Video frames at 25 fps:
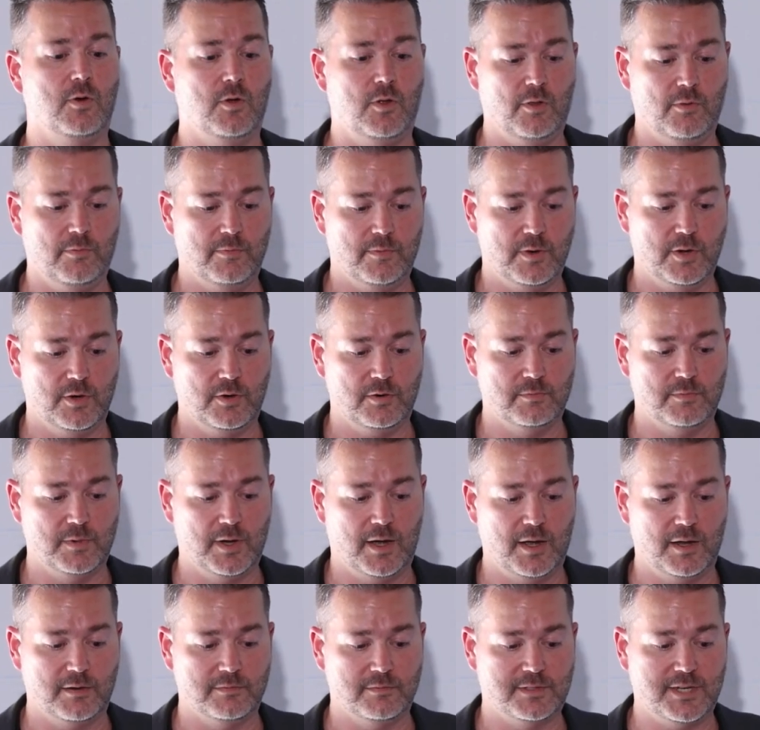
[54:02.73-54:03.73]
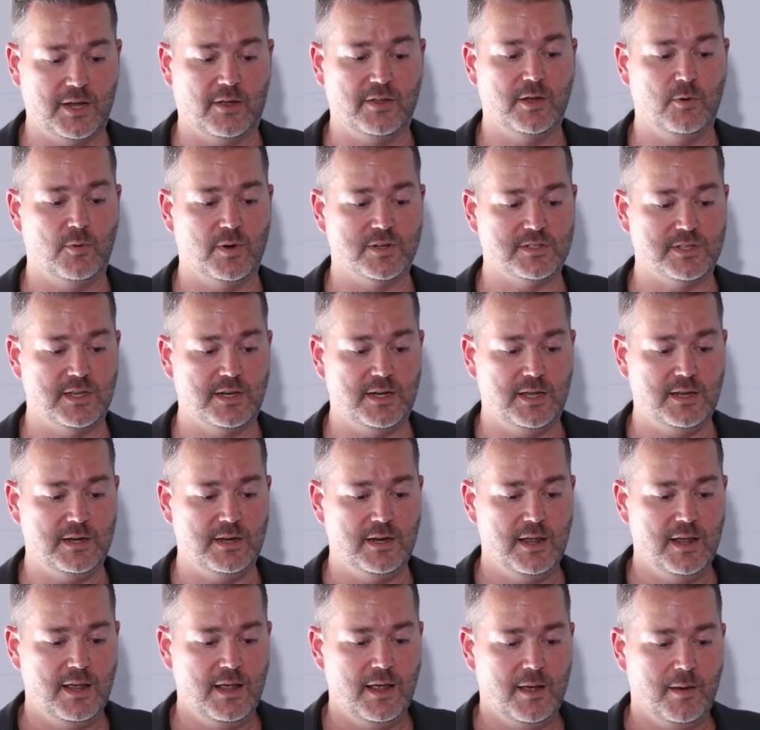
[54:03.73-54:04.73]
will you know uh, tell you what's in it
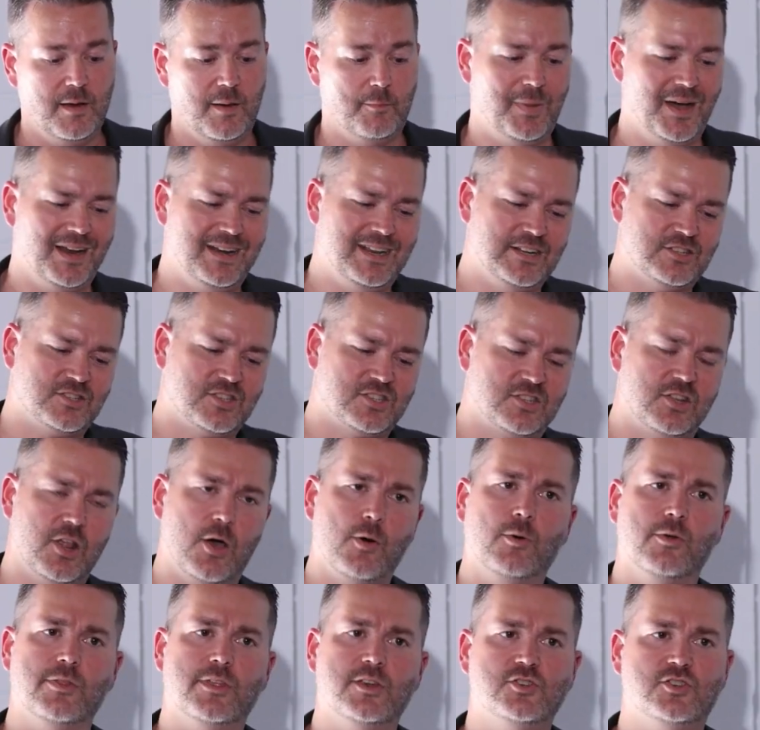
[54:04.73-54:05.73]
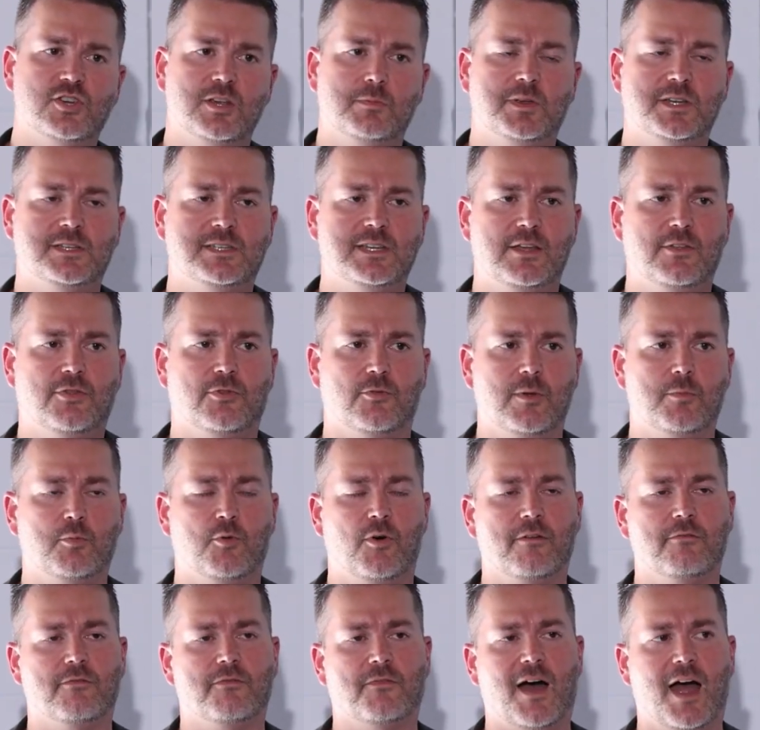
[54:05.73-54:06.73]
but it's slower than GPT
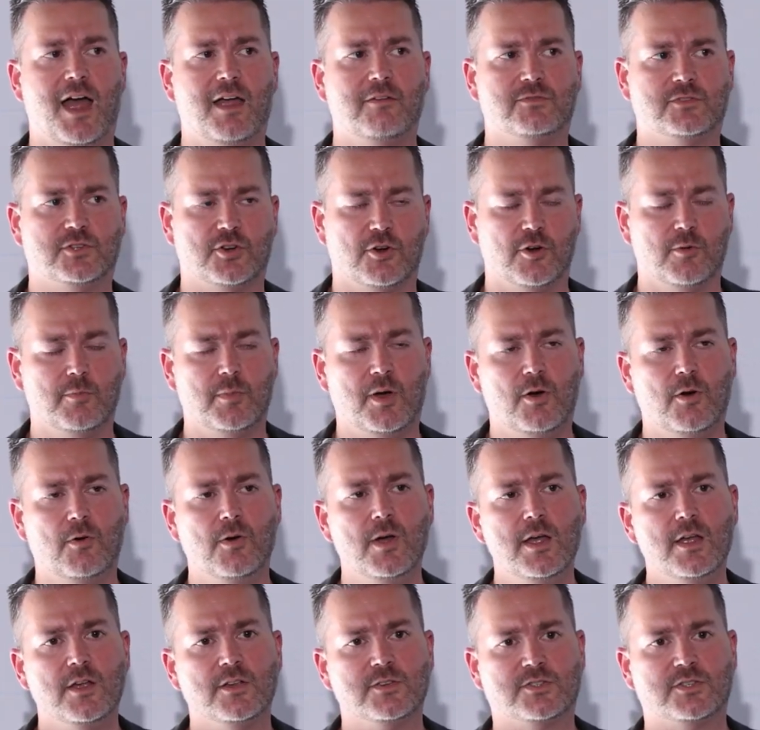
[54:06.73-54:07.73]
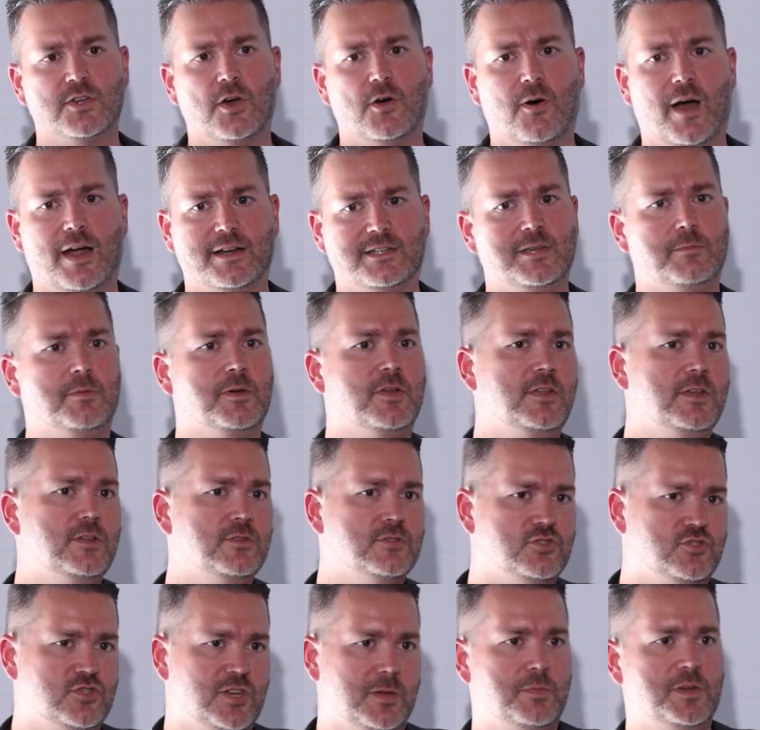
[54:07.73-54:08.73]
3.5 Turbo, so I typically
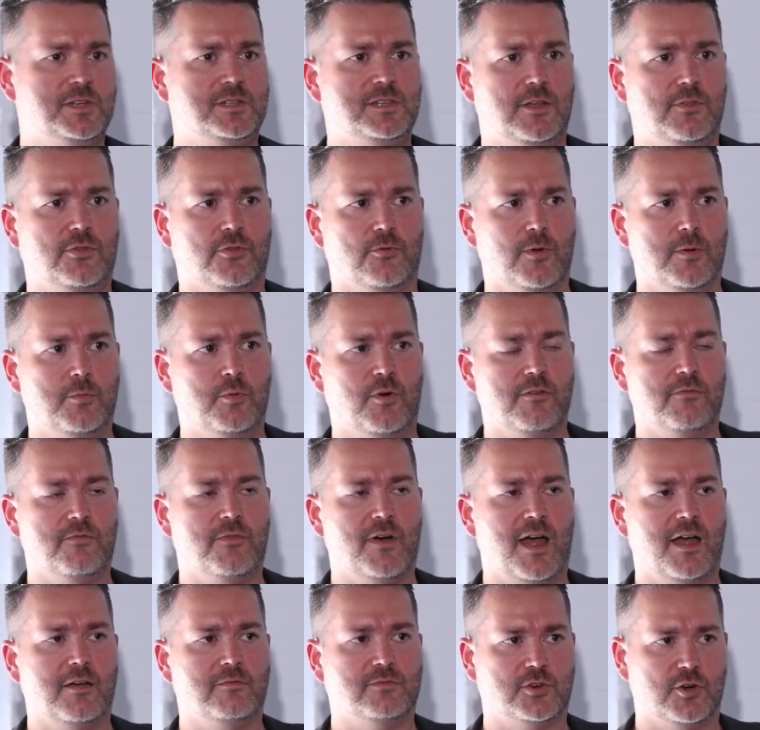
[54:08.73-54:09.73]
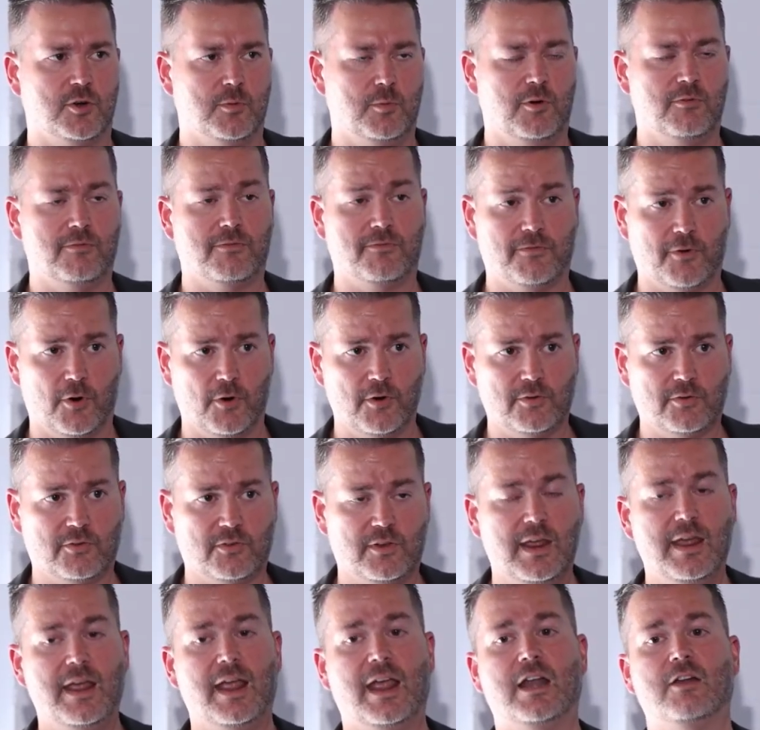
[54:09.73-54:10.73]
use GPT 3.5 Turbo first,